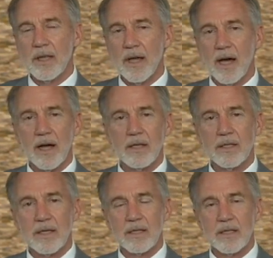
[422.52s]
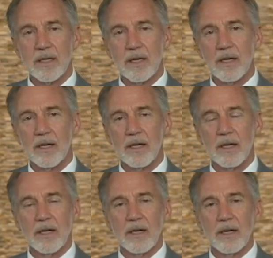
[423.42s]
than the eyes can see
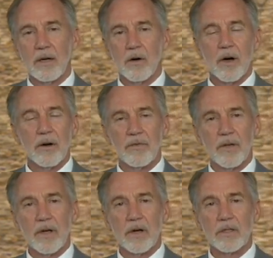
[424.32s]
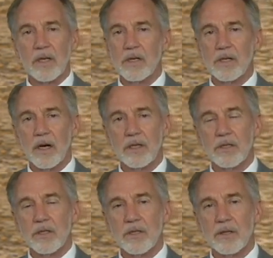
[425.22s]
or our fingers can
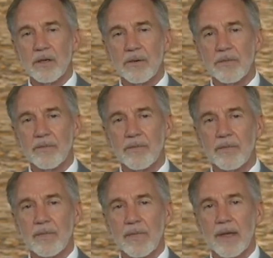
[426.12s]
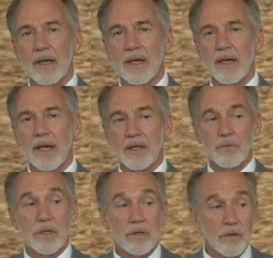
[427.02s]
touch. As
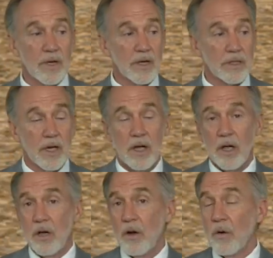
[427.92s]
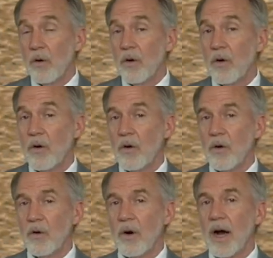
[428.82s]
we do this,
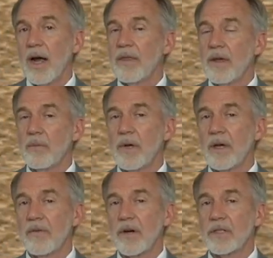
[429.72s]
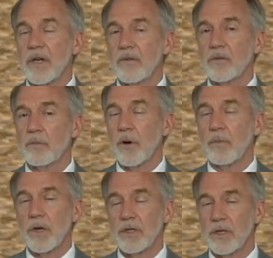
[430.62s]
I think we give ourselves
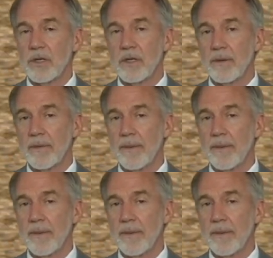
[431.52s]
permission